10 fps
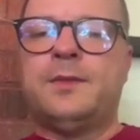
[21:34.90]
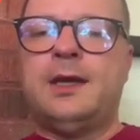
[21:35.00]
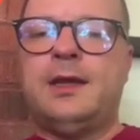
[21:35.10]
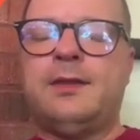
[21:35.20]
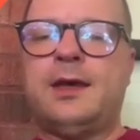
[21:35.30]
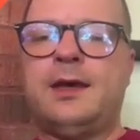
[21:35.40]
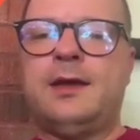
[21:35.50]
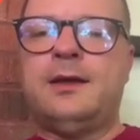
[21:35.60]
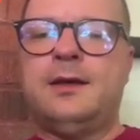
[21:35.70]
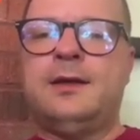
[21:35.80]
and
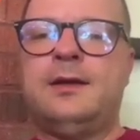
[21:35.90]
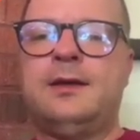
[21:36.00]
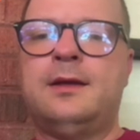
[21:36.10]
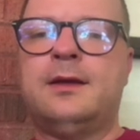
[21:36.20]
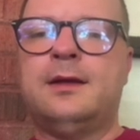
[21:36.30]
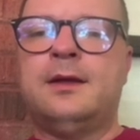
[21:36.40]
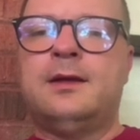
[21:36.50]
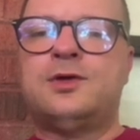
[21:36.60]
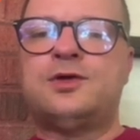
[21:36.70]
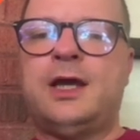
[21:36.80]
then
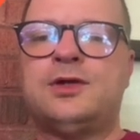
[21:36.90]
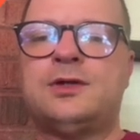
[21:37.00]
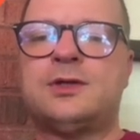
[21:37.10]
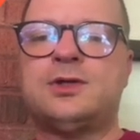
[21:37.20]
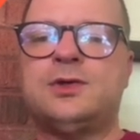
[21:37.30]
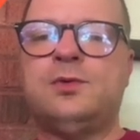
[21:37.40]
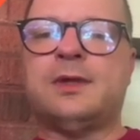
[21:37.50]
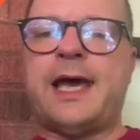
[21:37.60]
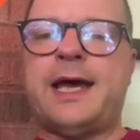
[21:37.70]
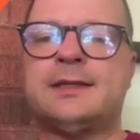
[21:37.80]
change this to
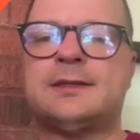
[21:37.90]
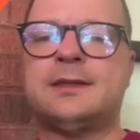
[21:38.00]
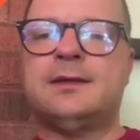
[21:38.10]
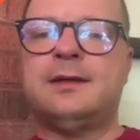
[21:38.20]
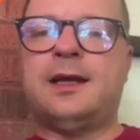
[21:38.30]
last